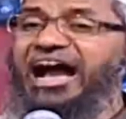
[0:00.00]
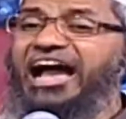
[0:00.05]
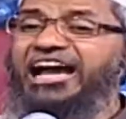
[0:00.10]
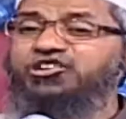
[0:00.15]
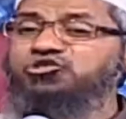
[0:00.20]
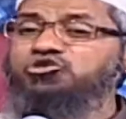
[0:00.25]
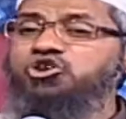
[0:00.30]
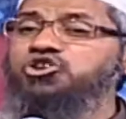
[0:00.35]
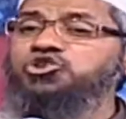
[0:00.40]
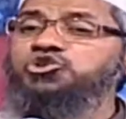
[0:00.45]

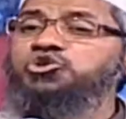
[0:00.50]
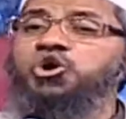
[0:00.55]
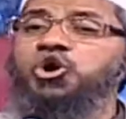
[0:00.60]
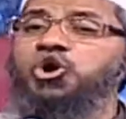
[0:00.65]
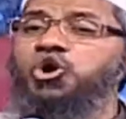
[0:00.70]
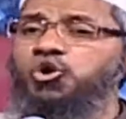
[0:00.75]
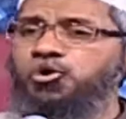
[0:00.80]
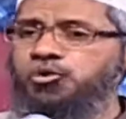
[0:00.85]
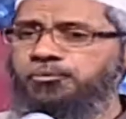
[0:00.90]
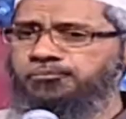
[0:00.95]
"I do not
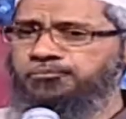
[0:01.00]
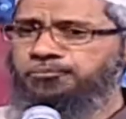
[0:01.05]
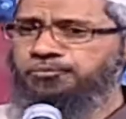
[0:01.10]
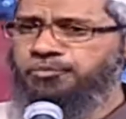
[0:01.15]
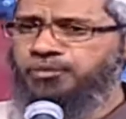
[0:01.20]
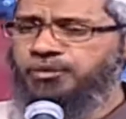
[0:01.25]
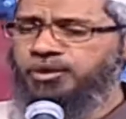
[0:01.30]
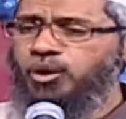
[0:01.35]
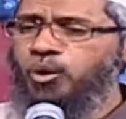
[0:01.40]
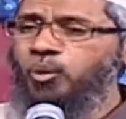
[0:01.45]
know
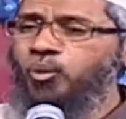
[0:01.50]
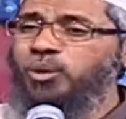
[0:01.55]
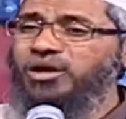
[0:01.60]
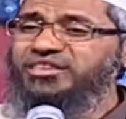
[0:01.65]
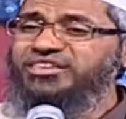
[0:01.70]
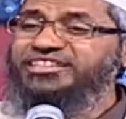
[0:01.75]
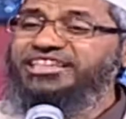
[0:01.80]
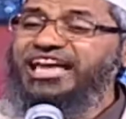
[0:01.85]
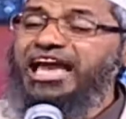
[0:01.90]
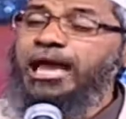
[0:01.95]

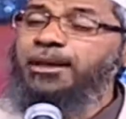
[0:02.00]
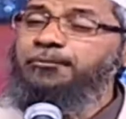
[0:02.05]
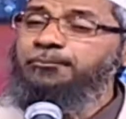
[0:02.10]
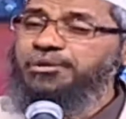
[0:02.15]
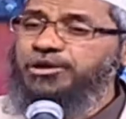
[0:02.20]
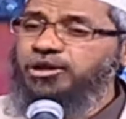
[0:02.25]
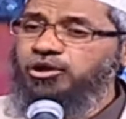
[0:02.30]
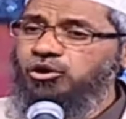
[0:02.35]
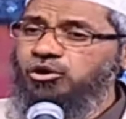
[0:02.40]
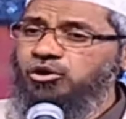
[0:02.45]
whether the
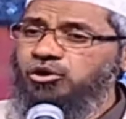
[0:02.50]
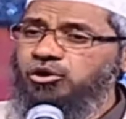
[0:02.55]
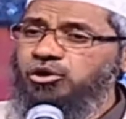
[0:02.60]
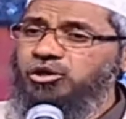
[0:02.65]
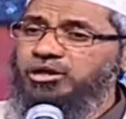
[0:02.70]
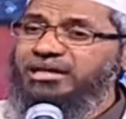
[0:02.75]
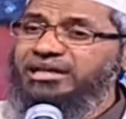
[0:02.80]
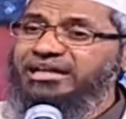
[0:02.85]
embryo